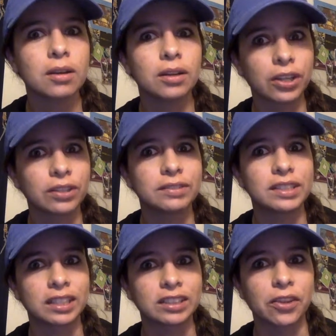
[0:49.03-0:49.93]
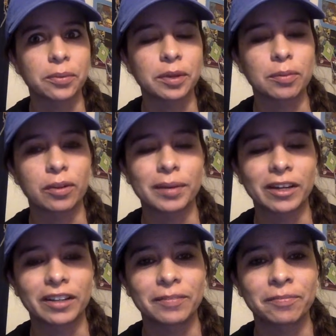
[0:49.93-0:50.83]
a good 6 other people
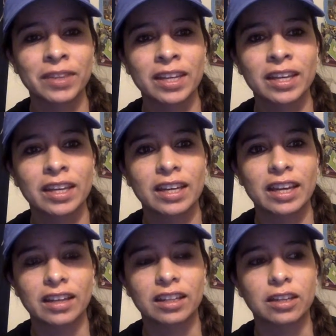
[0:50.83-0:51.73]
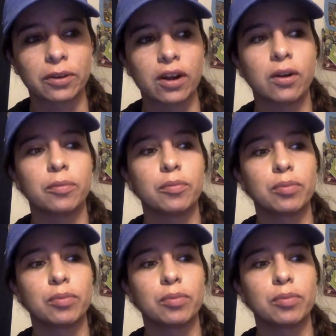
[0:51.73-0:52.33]
about it, and they were all